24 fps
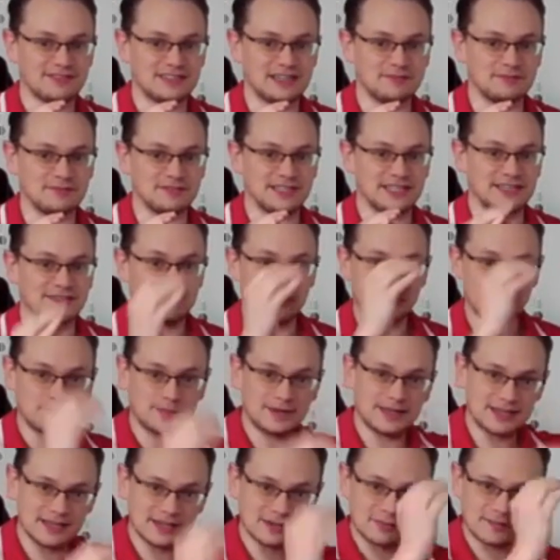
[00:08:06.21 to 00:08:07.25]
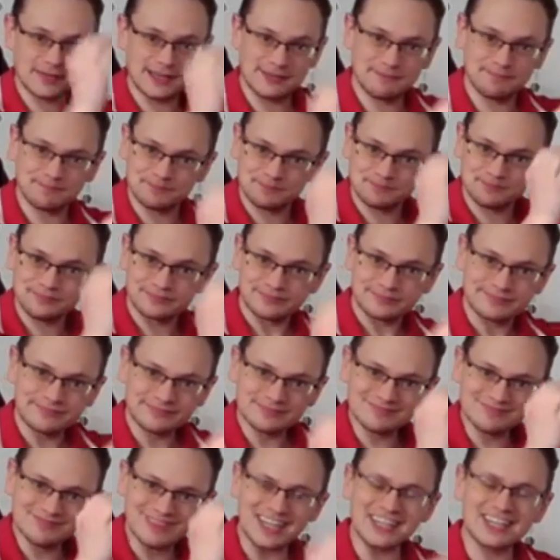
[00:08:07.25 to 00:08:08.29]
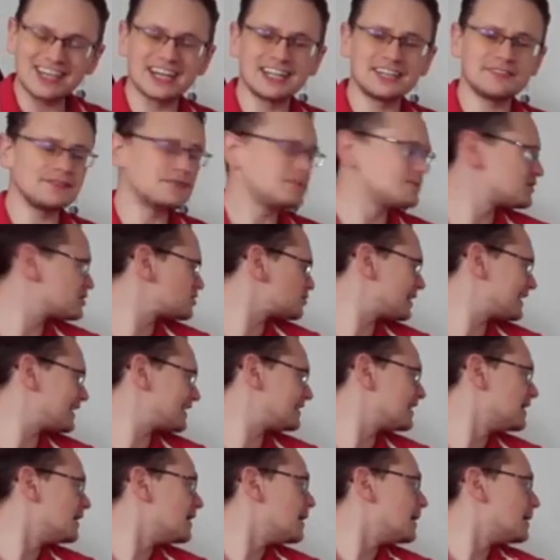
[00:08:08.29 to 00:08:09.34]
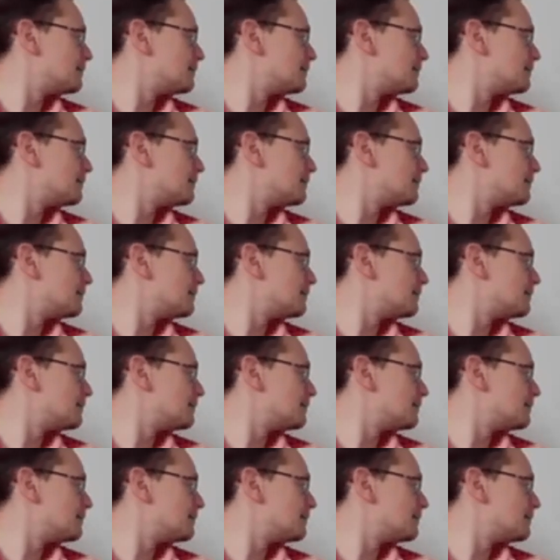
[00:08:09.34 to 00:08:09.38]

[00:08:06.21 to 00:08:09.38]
Come to think of it, it'll be kind of in between.